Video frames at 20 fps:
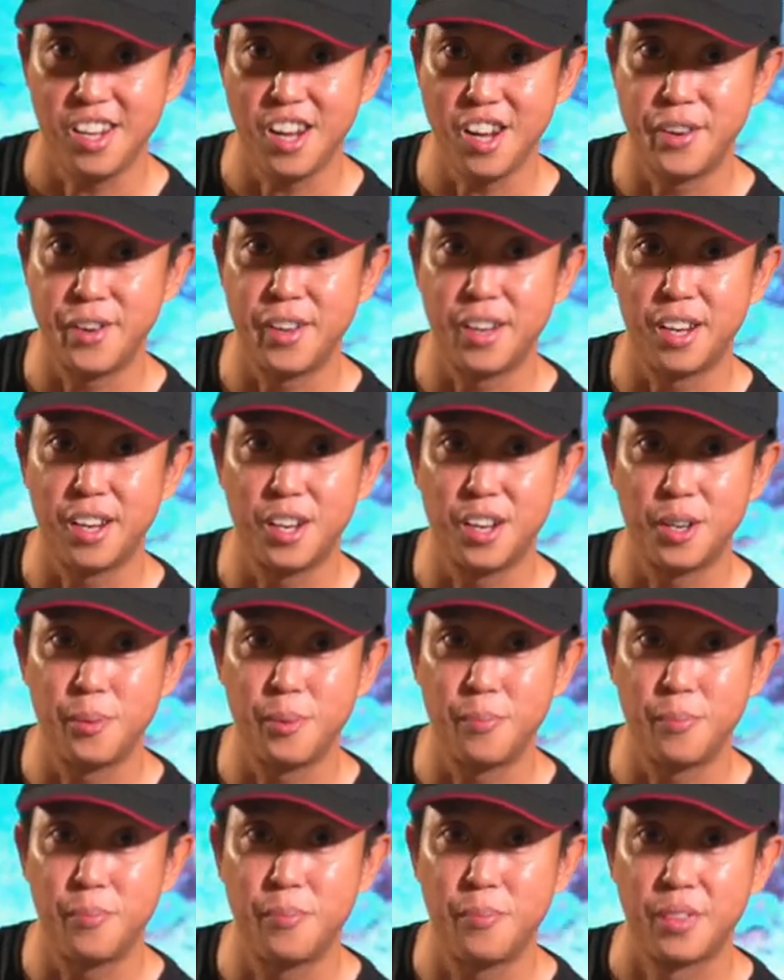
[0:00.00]

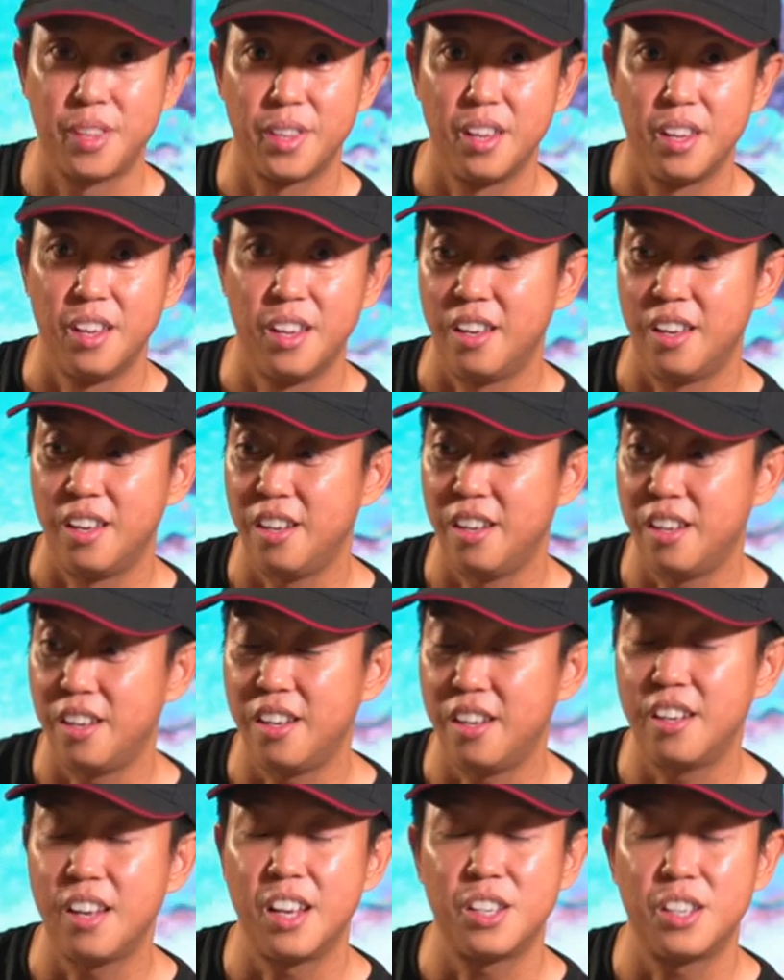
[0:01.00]

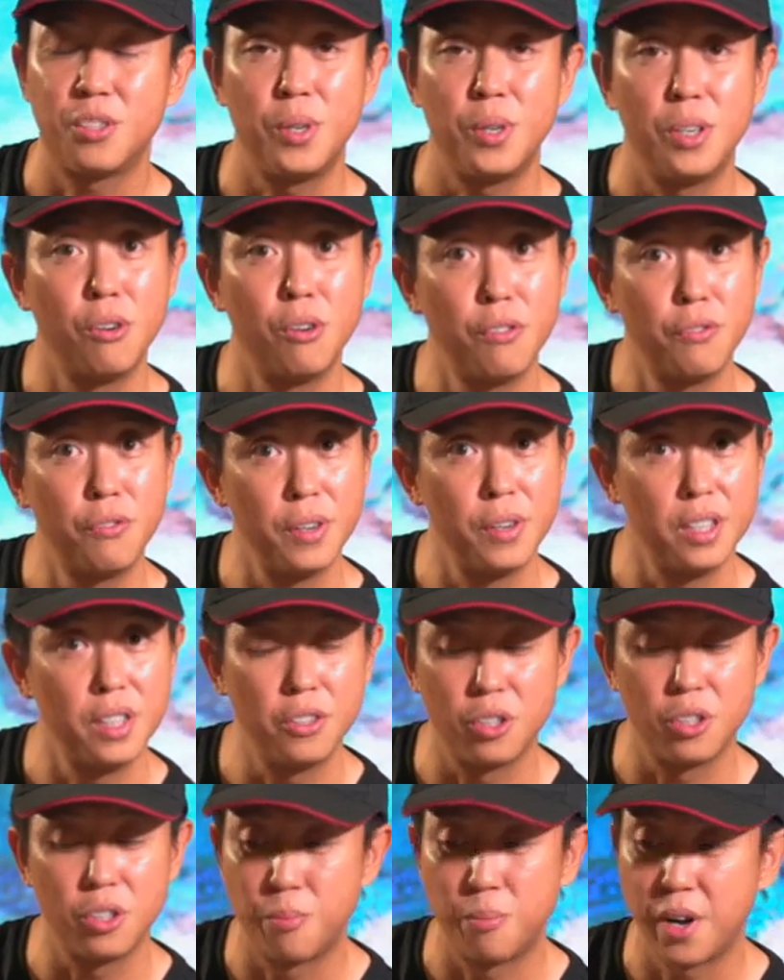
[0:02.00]
as we go further
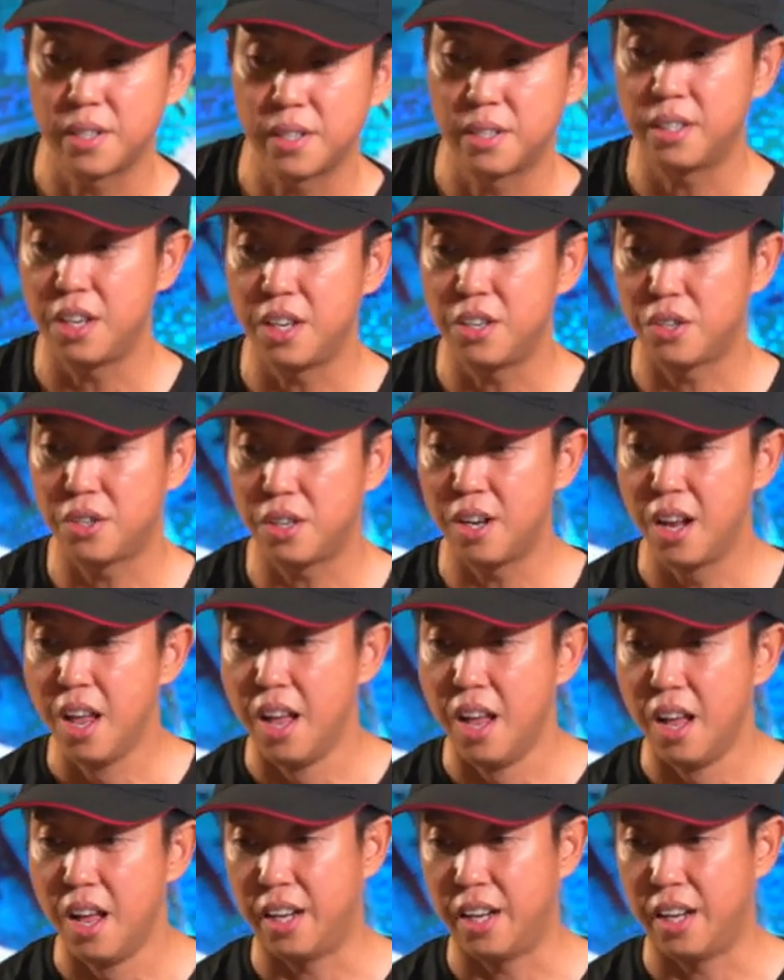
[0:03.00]
into the presentation.